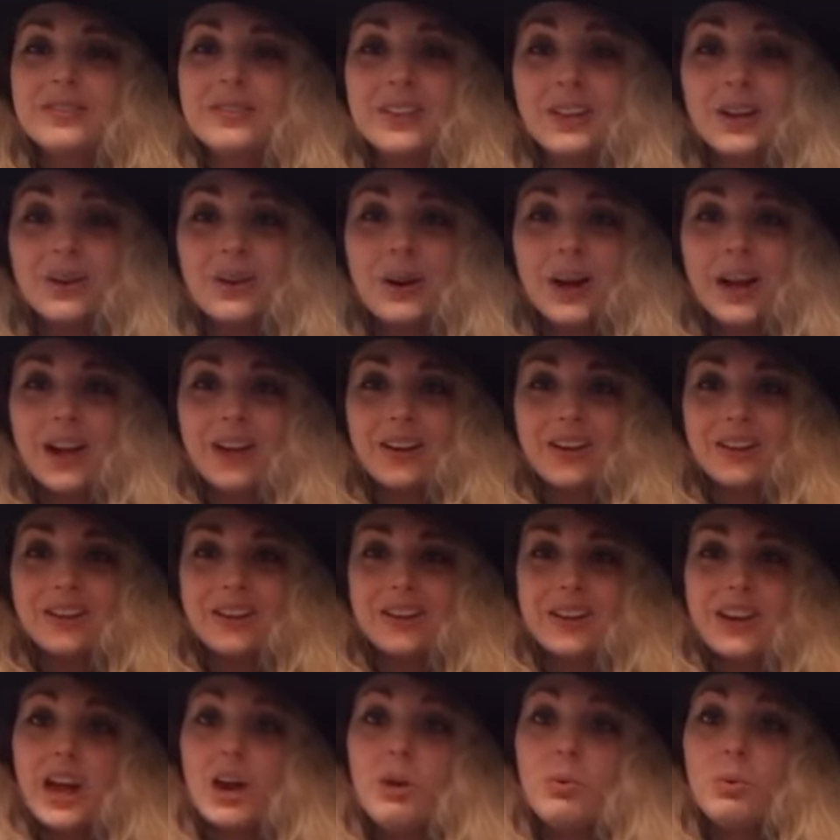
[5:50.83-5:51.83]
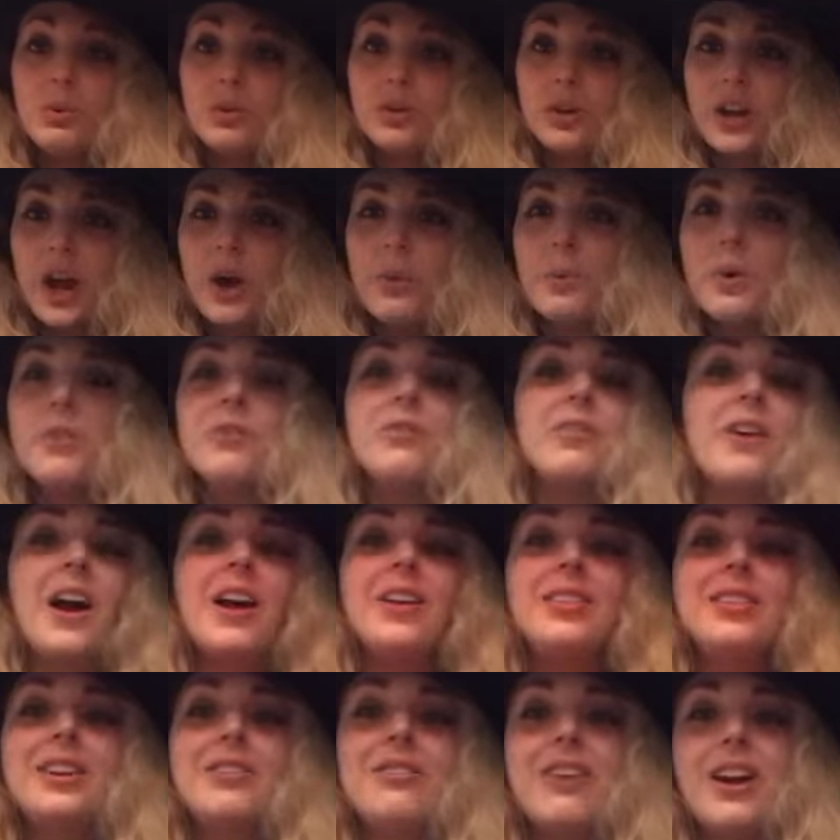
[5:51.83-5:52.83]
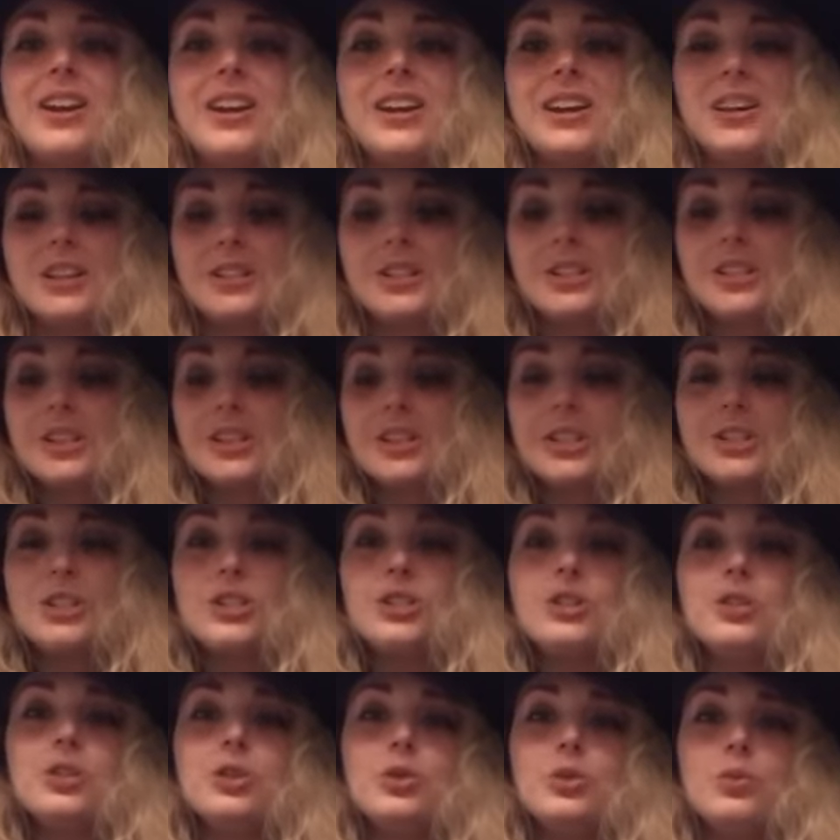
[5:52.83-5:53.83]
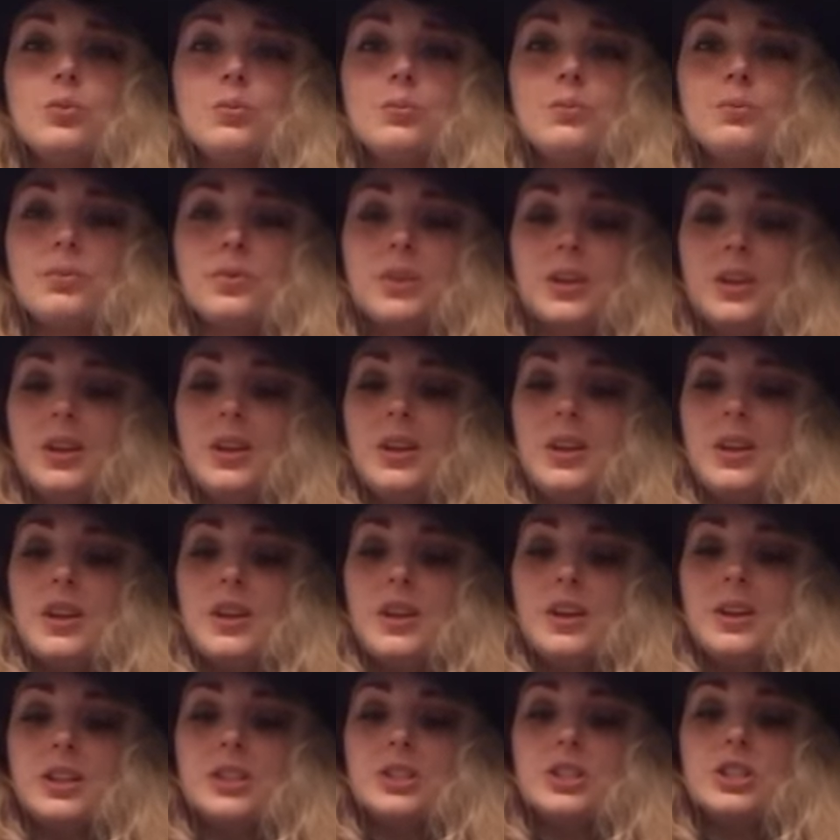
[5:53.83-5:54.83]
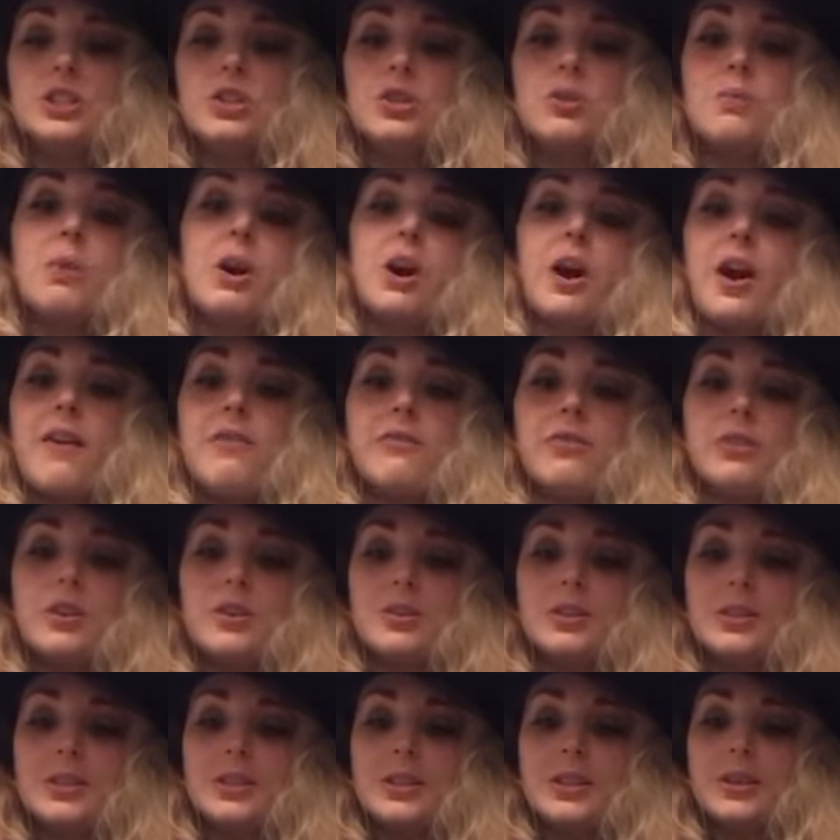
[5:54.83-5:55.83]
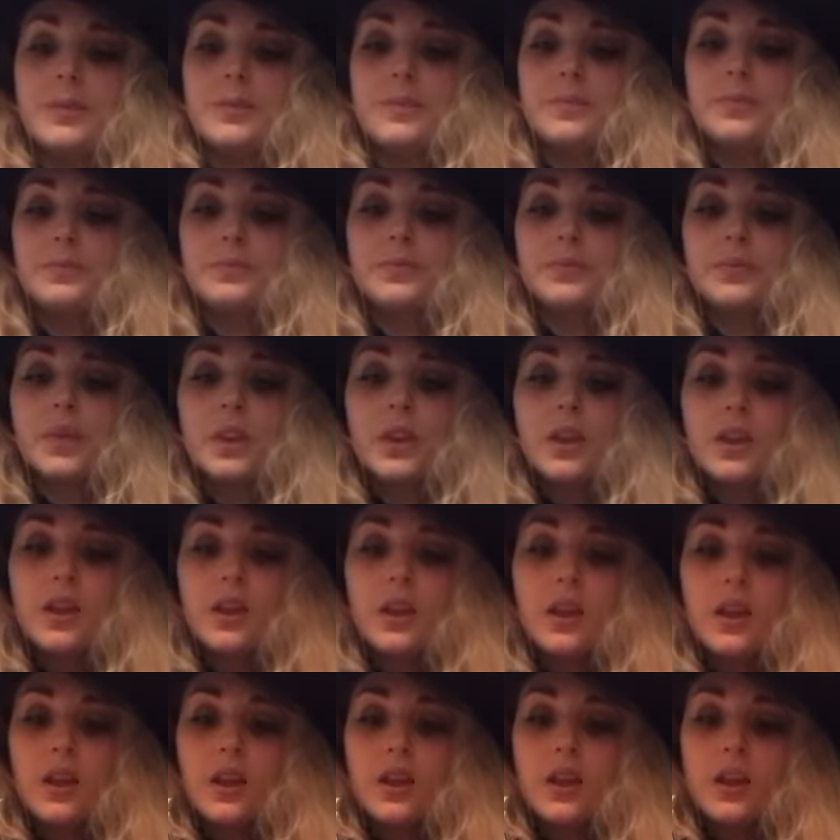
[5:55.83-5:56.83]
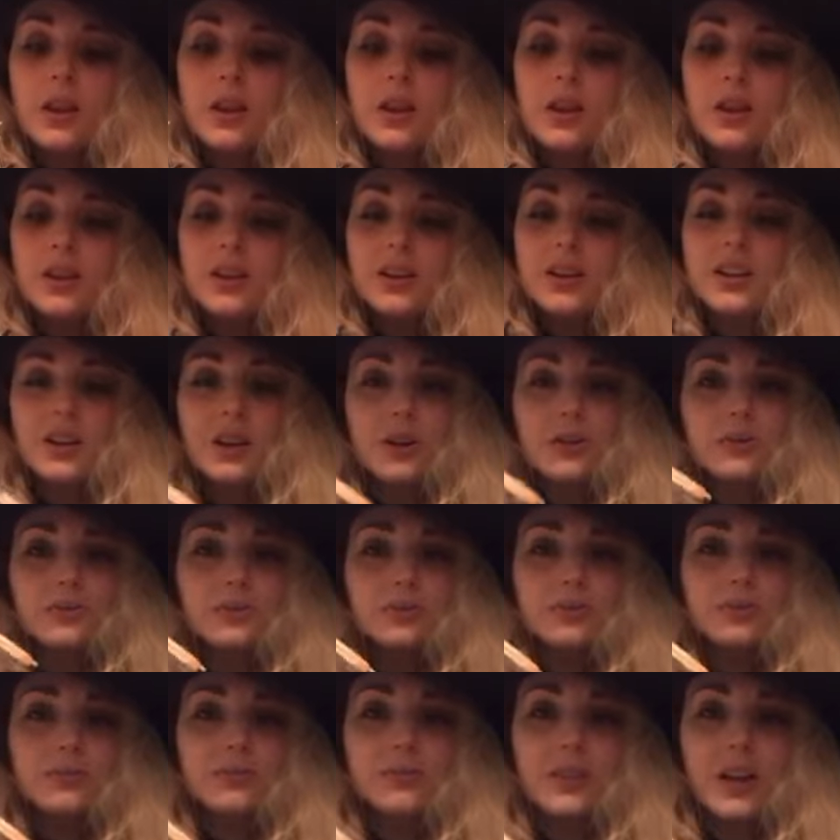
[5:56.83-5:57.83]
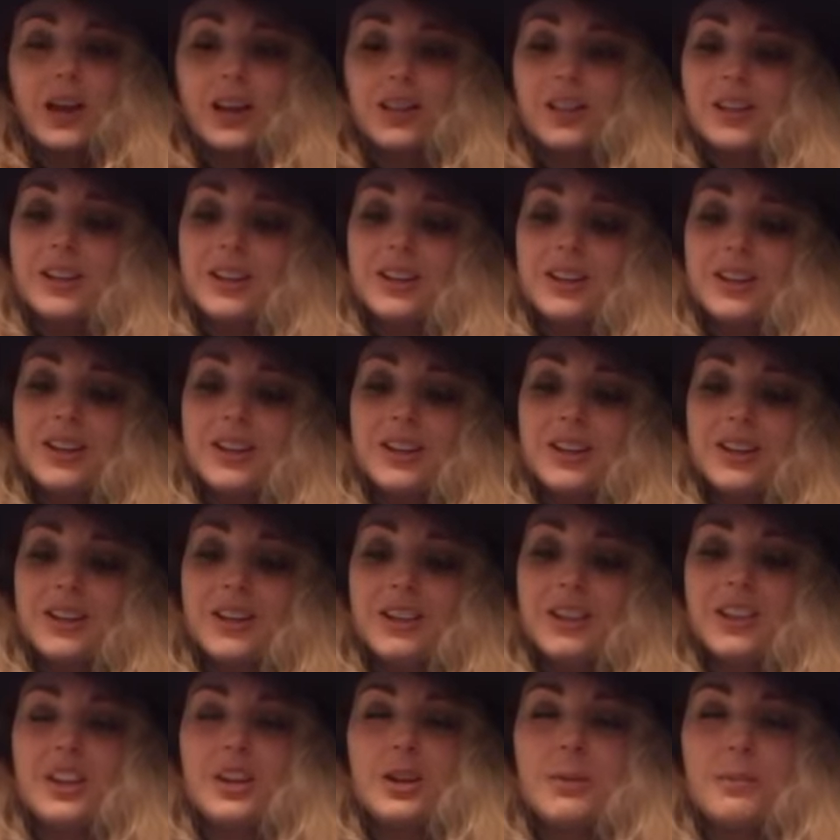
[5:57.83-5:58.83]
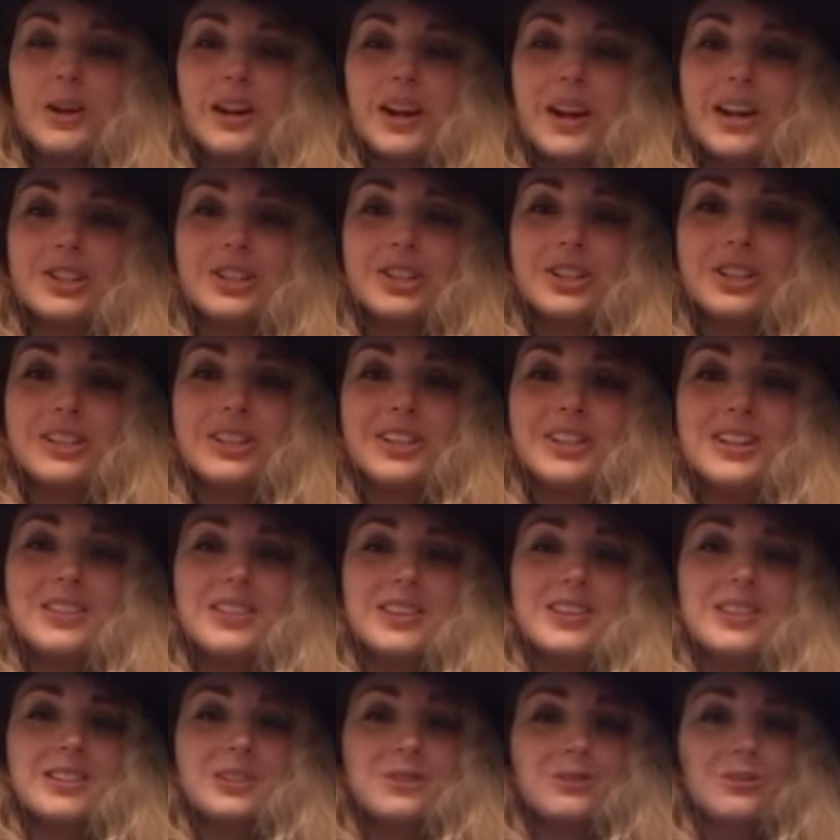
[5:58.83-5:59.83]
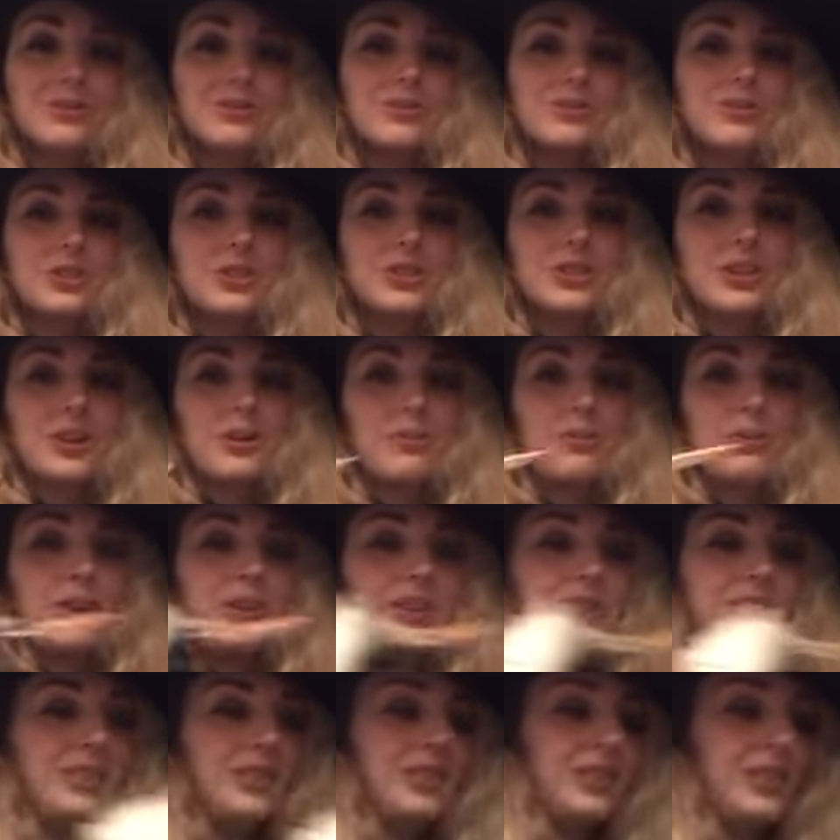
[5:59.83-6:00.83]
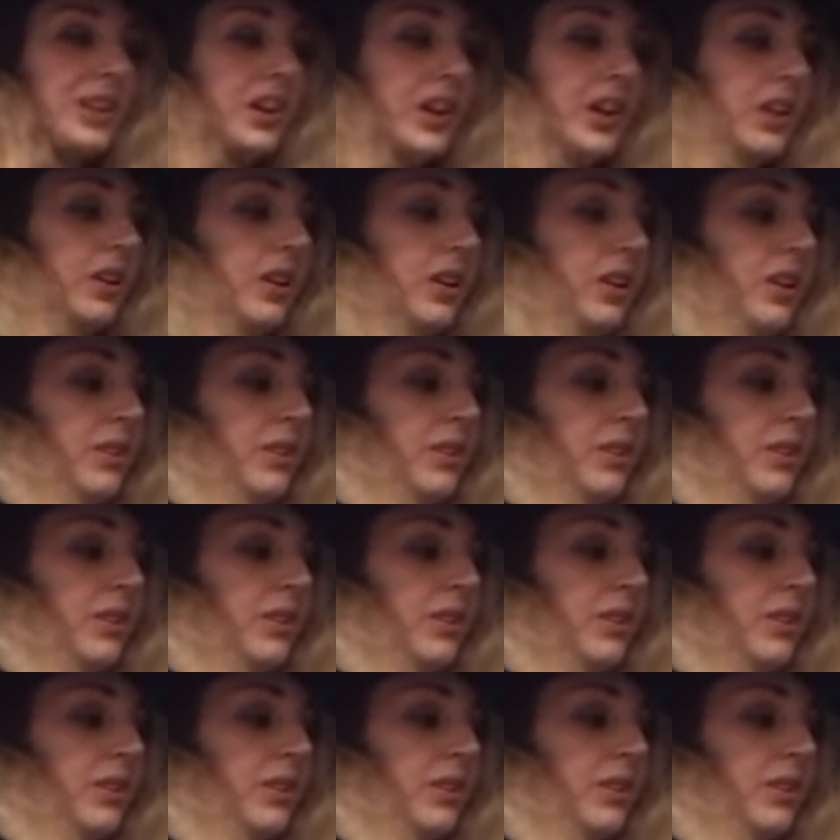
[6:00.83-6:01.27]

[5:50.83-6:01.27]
Okay. Now we're finally ready to consume our efforts. You know, I think you might actually need this. I'm just gonna put it to the side.